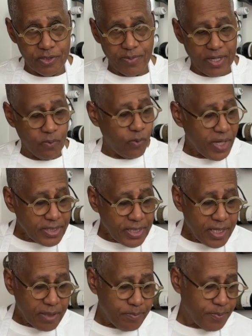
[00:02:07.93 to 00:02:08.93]
about 1
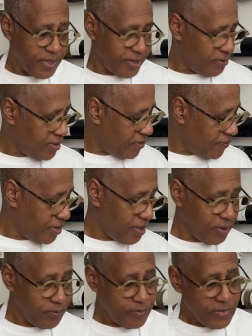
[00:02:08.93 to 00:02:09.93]
cup, but you never know.